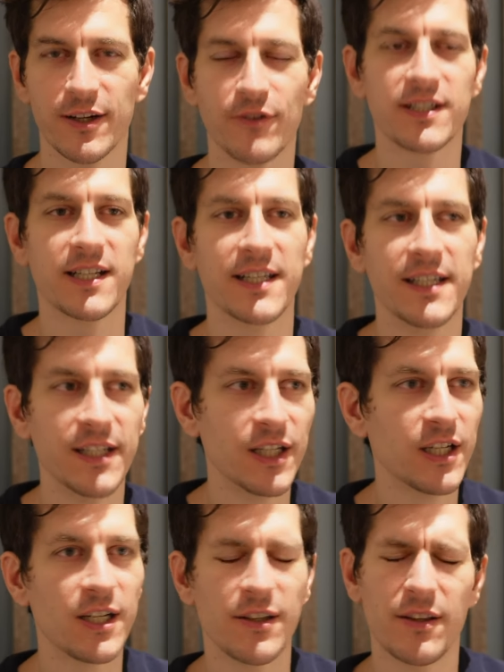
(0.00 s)
Obviously,
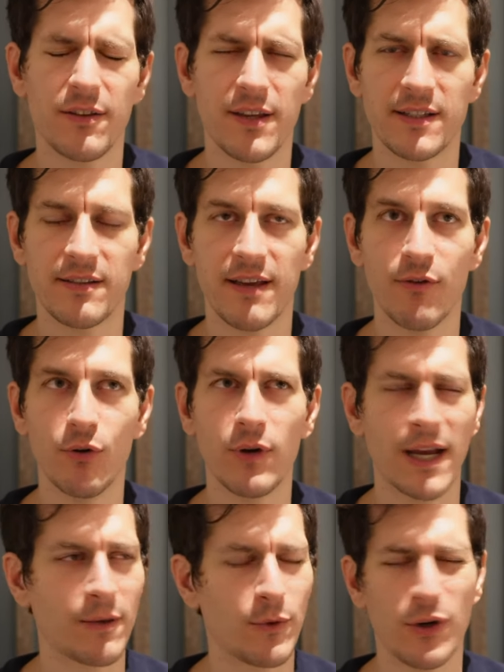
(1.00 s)
they, they're all
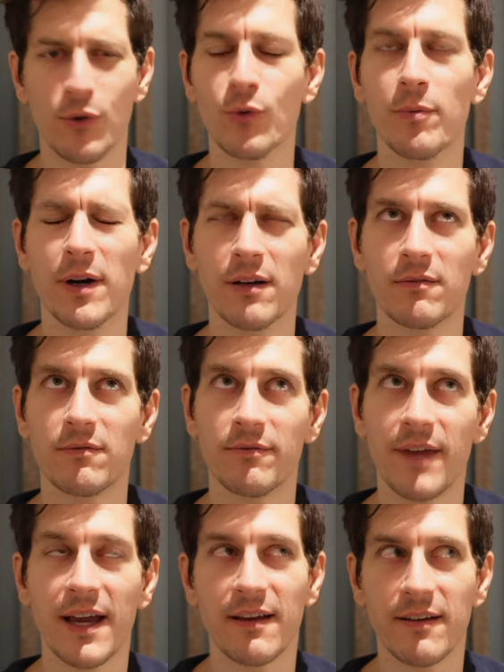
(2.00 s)
language, not all, but
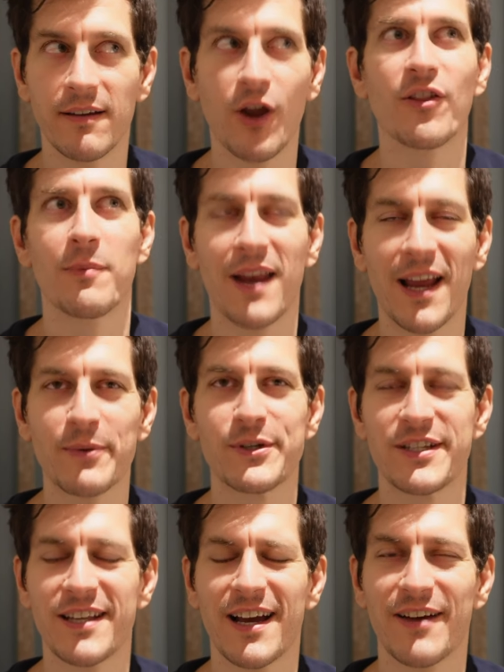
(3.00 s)
they a lot of them are
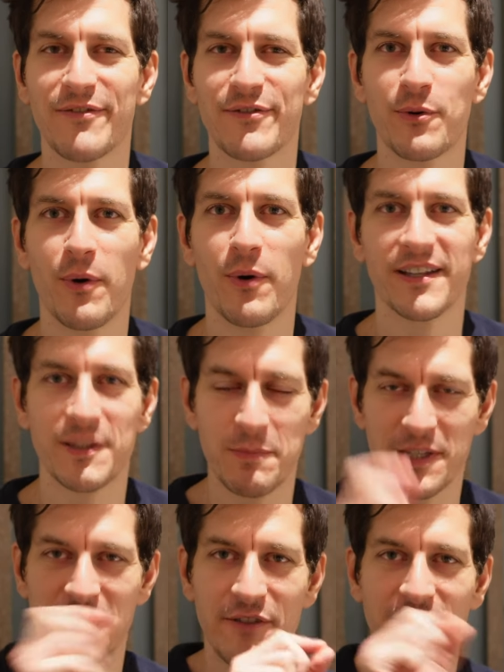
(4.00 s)
languages that have quite
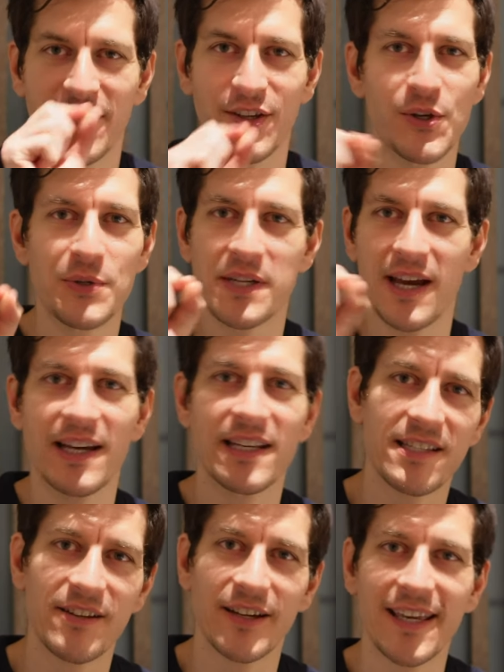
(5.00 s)
specific use
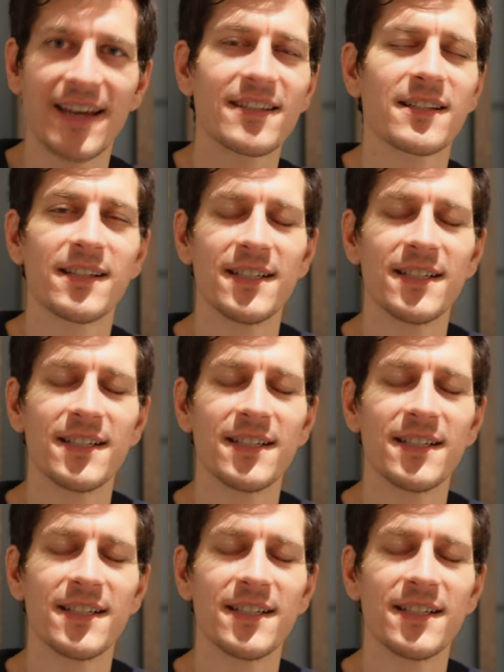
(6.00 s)
cases, I guess.